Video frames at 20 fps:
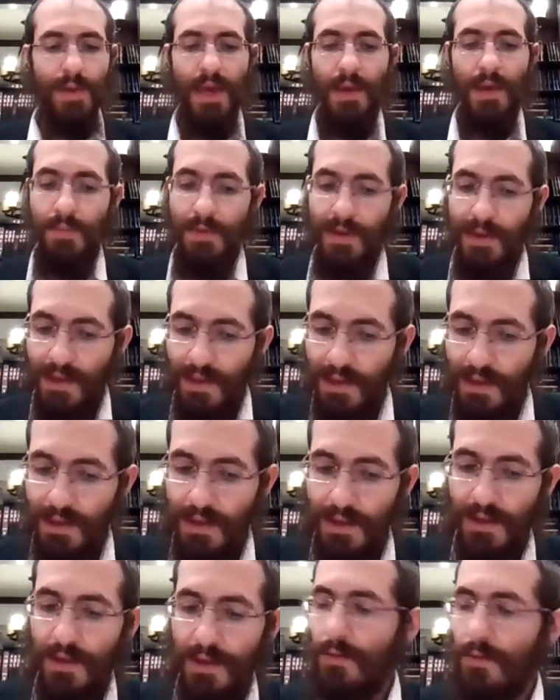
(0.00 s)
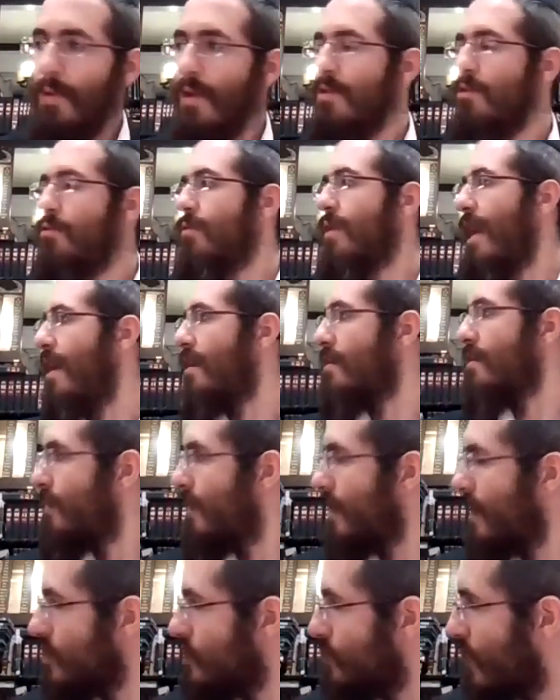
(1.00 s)
Because maybe when you
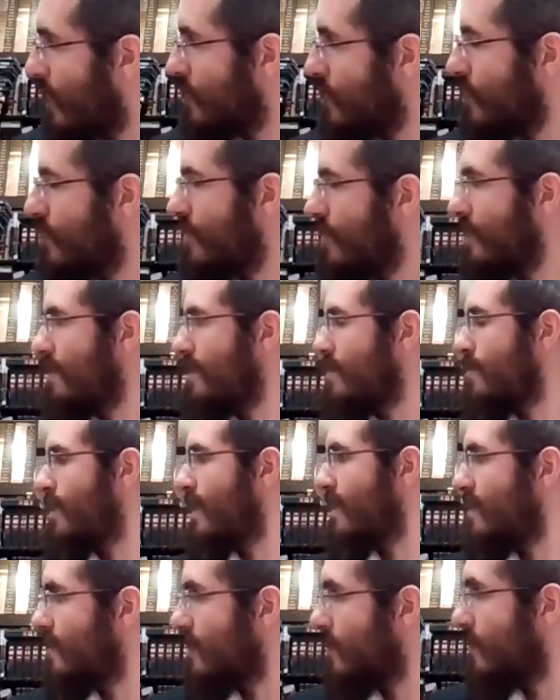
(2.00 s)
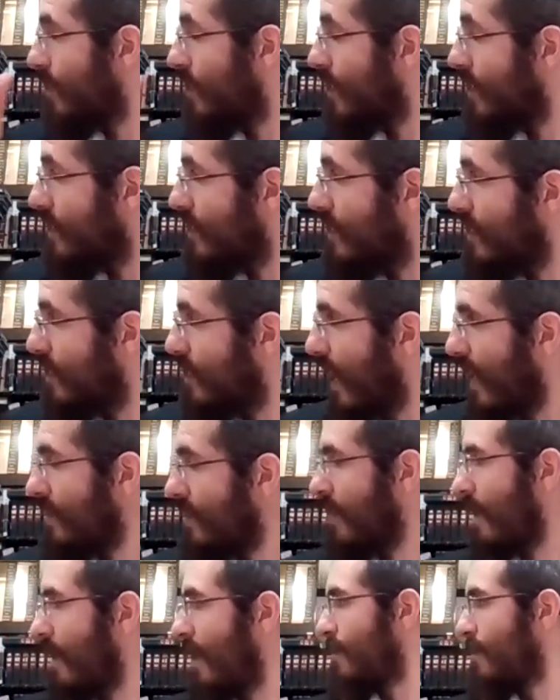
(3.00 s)
count the Bein HaShemashes, we consider it
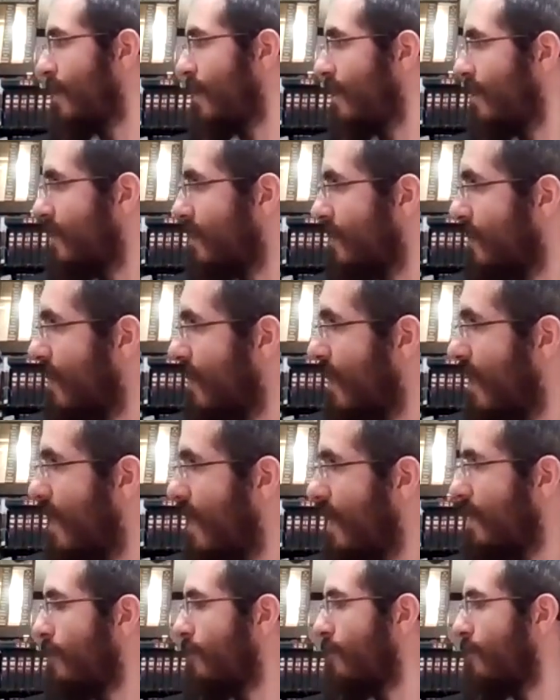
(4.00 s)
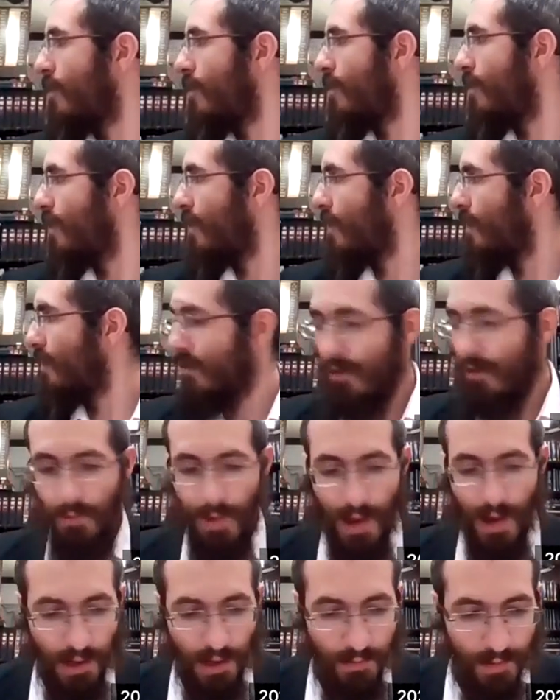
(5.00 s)
nighttime already. And therefore,
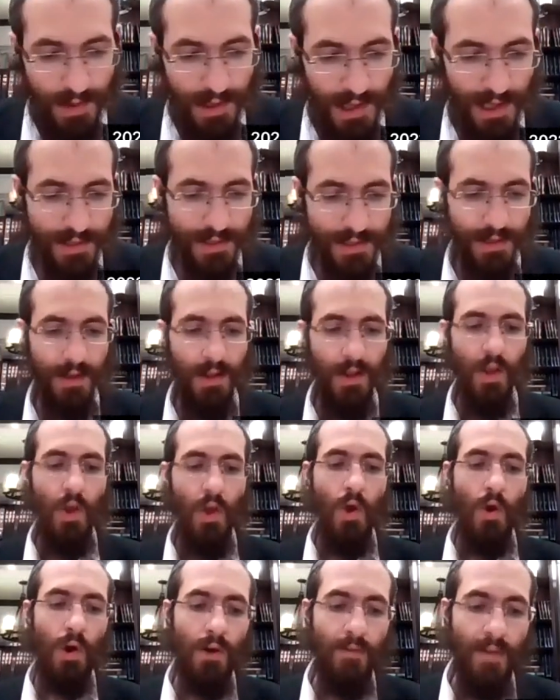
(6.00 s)
you're ready for Yetzah.